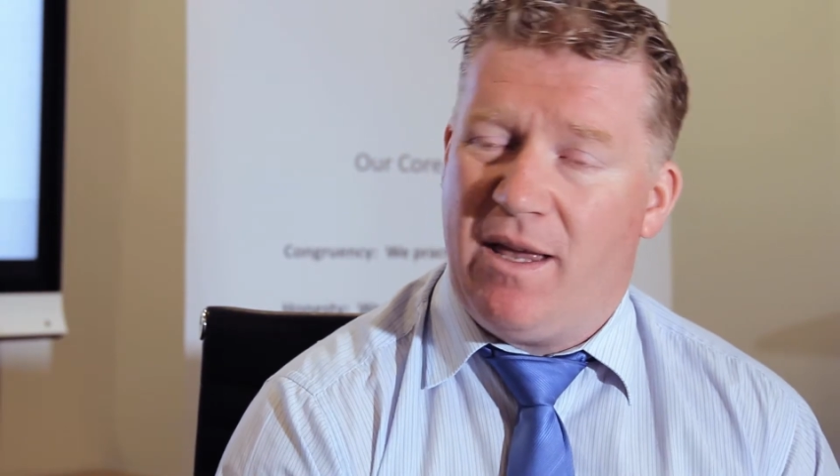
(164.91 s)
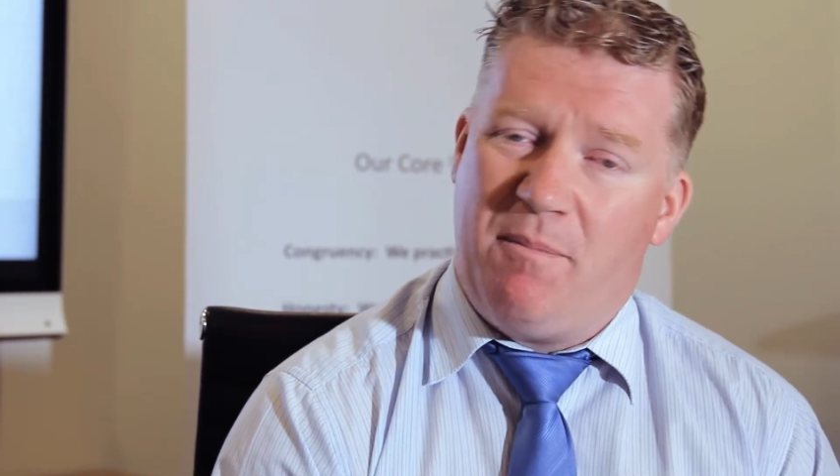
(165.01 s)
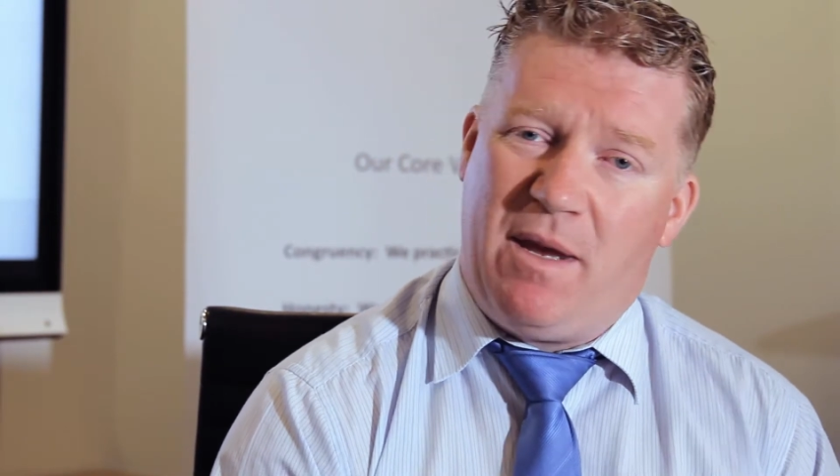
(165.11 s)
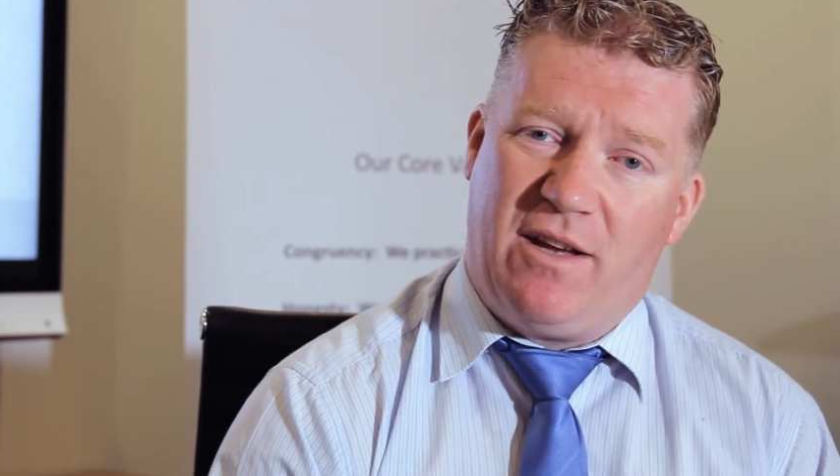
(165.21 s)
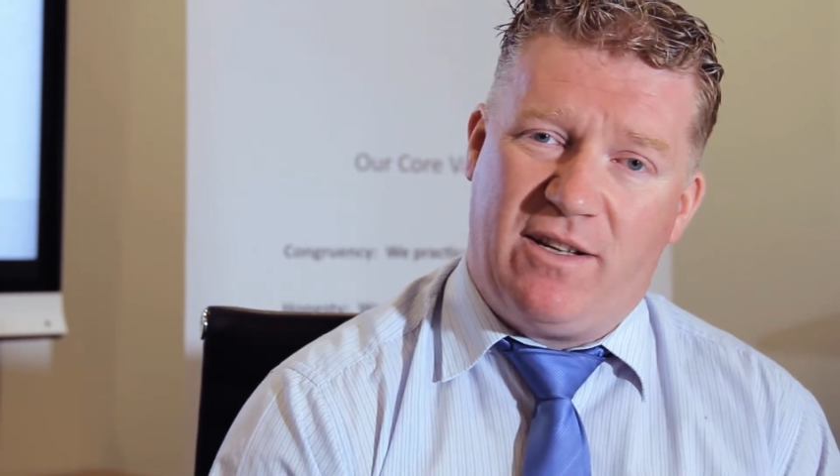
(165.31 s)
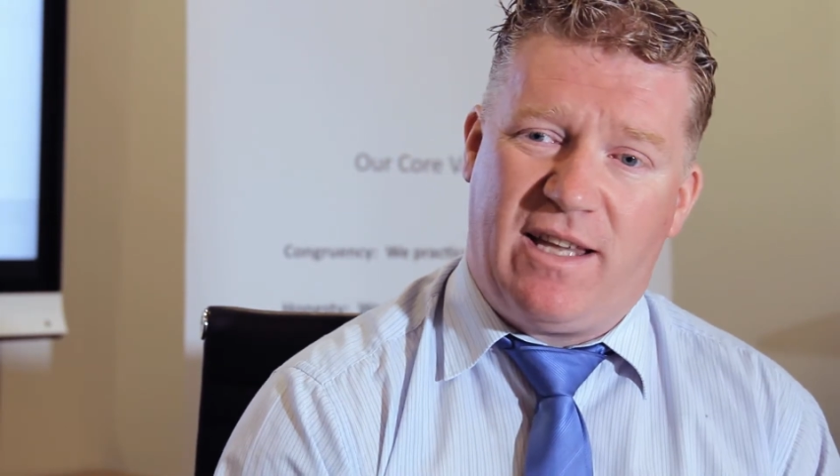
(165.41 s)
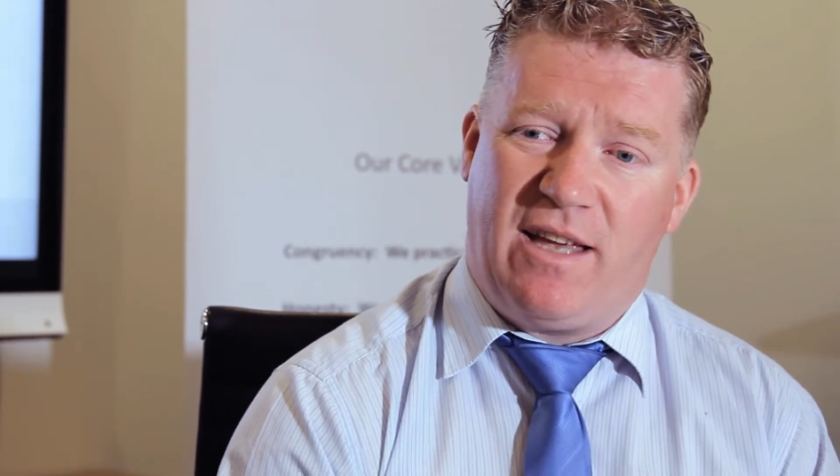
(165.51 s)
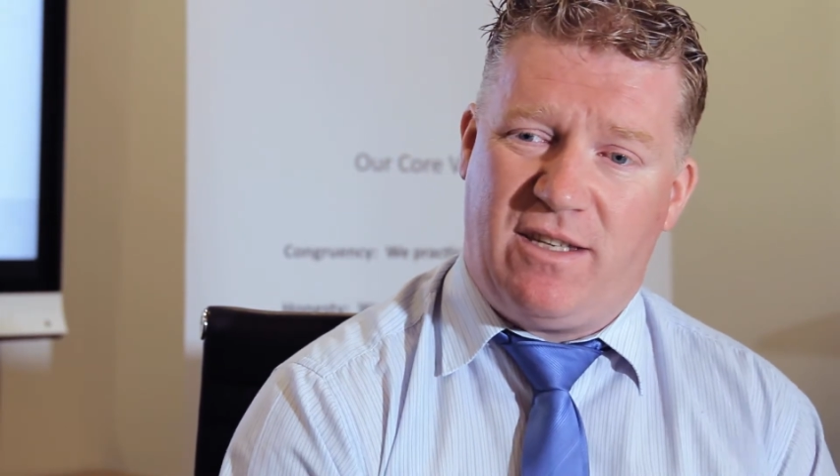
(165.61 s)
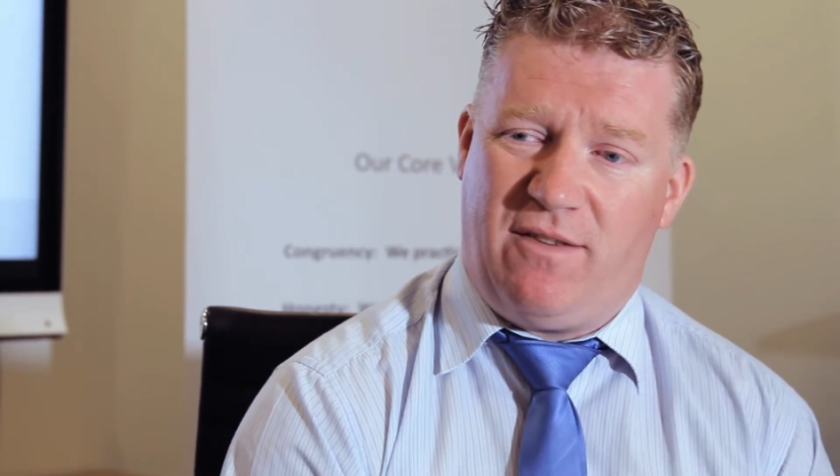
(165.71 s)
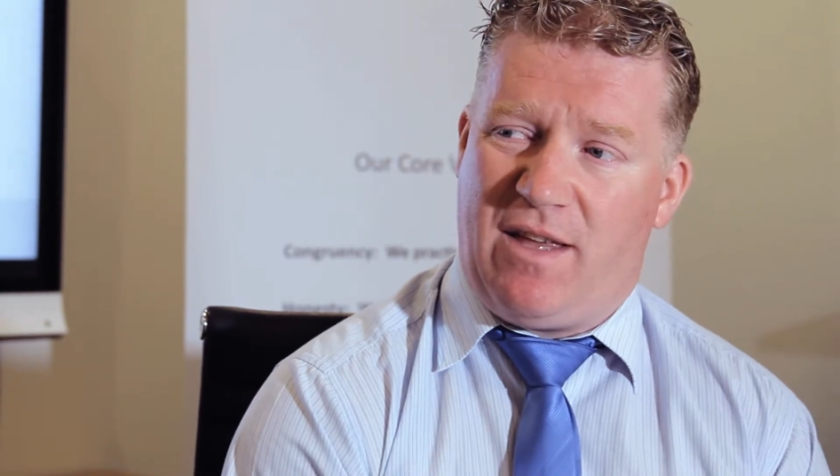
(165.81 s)
because it
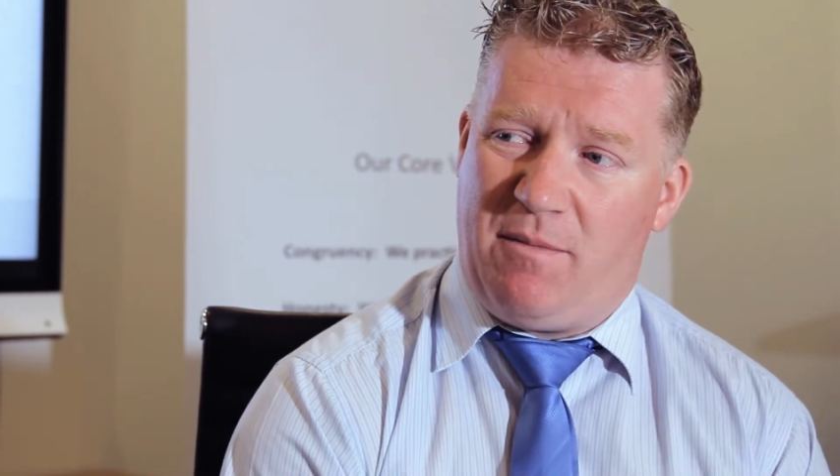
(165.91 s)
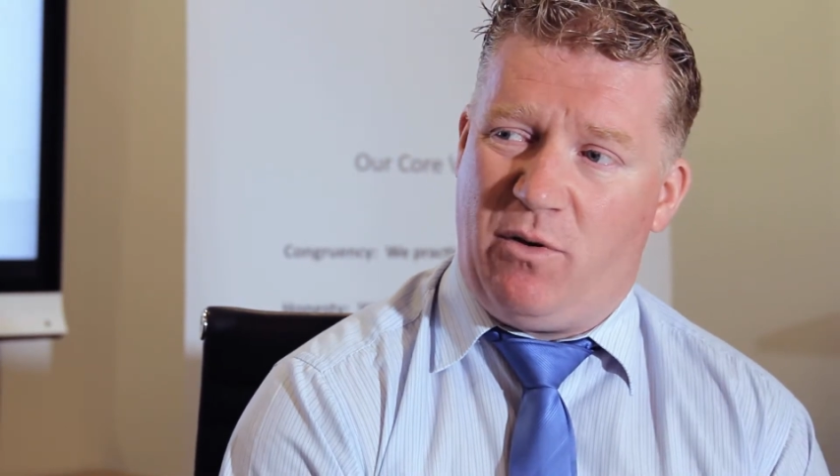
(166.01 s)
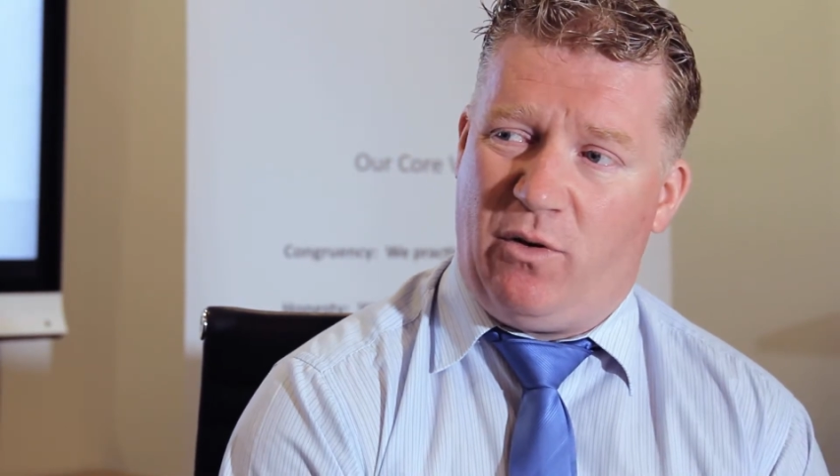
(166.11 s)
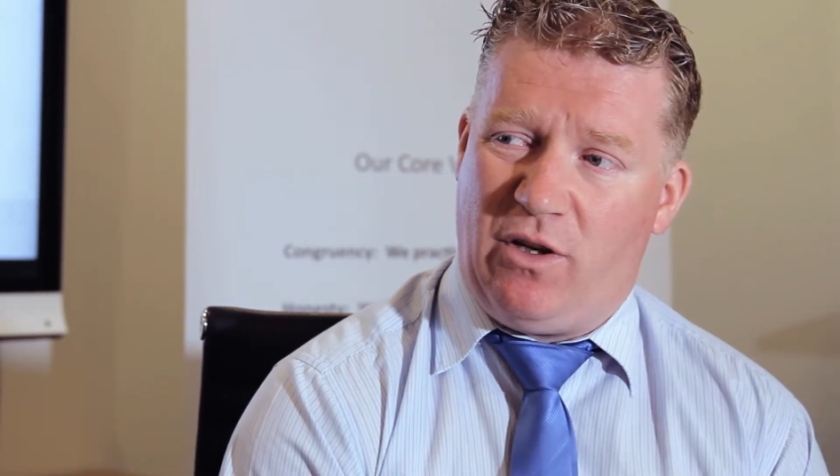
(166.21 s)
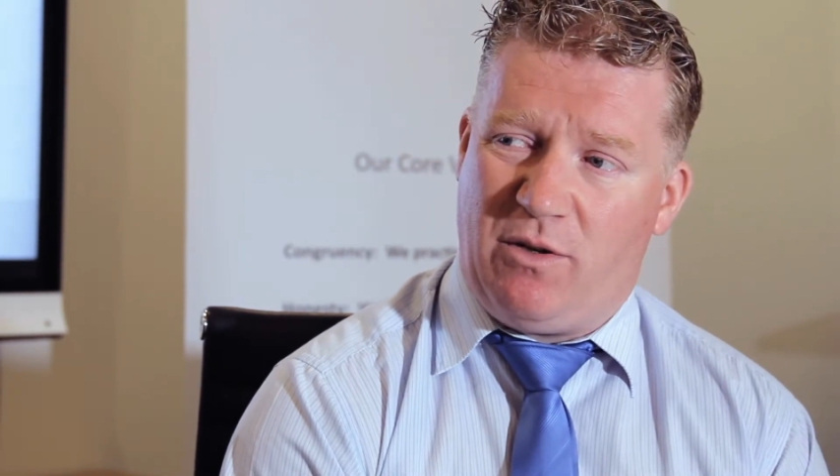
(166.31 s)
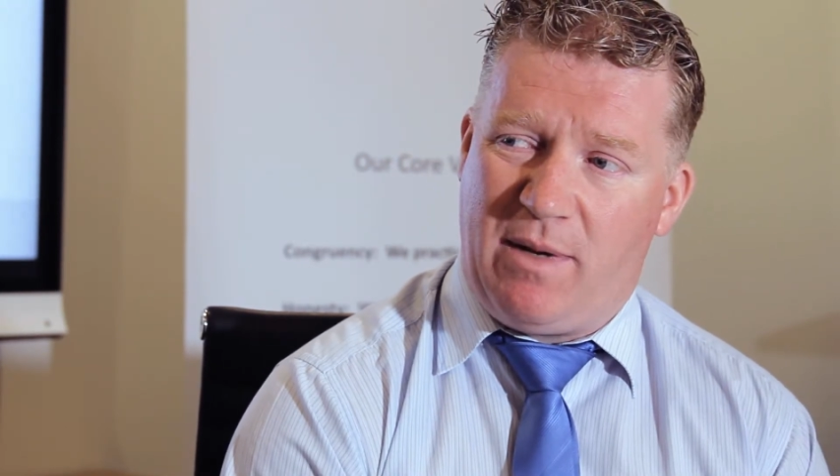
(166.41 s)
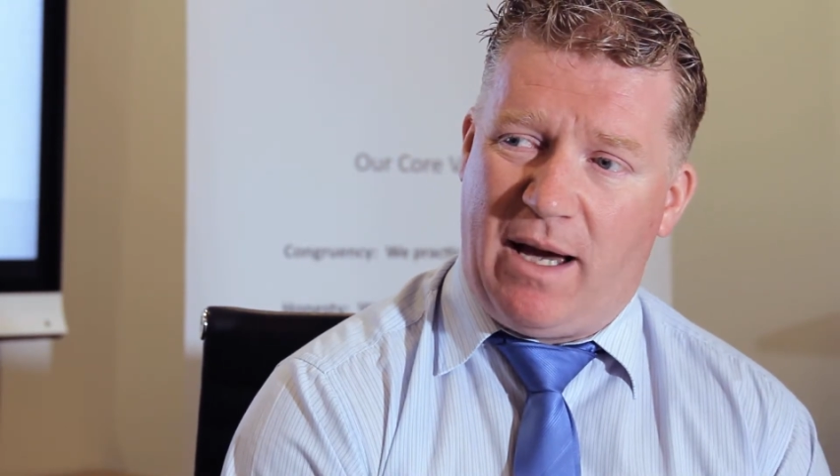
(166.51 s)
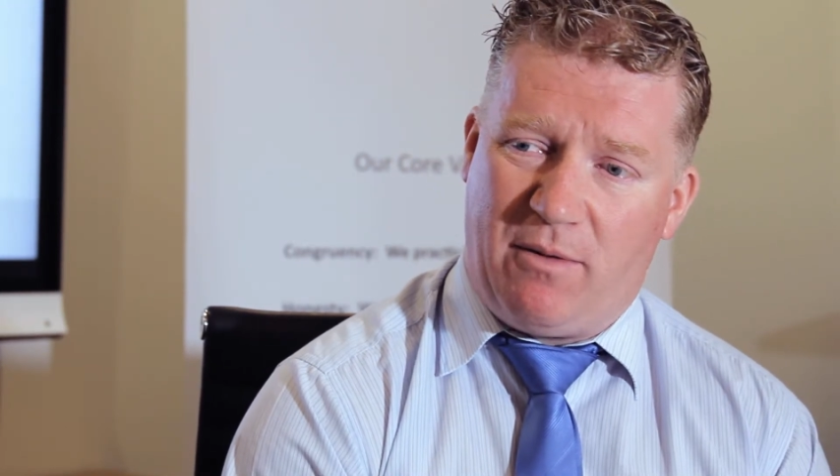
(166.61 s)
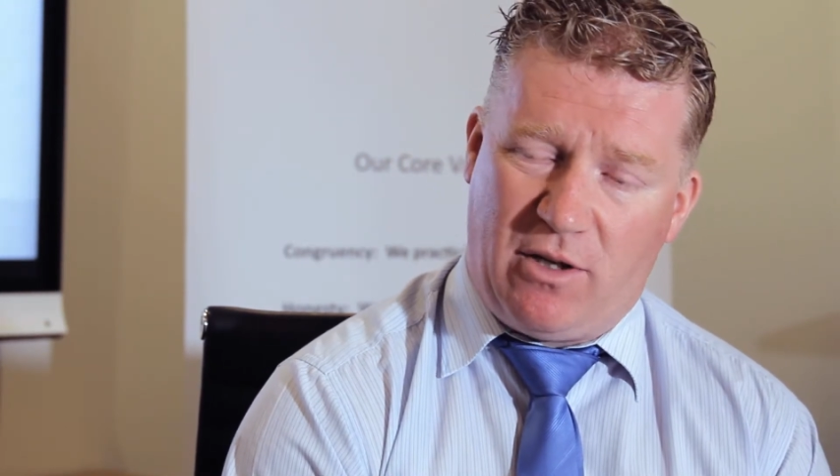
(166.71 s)
does give that ability to be able